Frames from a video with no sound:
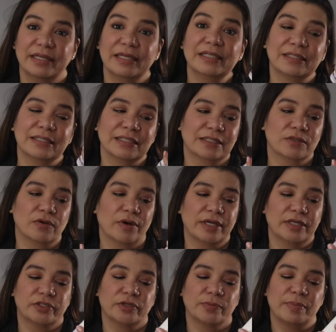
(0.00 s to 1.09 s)
This is
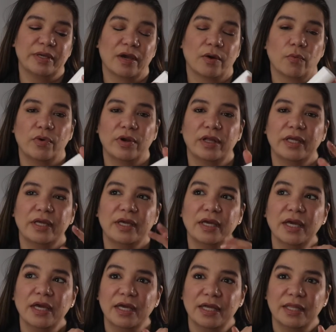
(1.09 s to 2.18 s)
going to be a
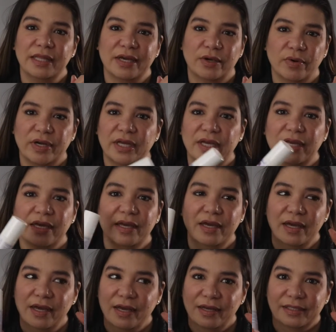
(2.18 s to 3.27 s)
really liquidy
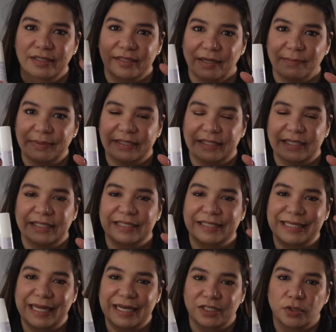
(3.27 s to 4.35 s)
substance
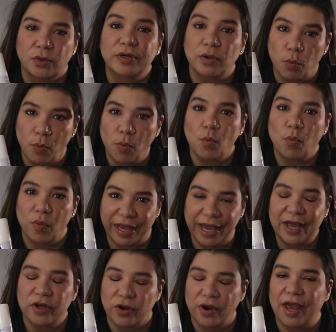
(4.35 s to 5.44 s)
that is going to
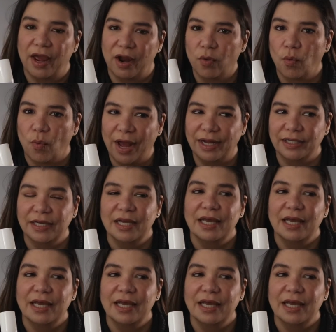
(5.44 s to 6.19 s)
get your hair wet.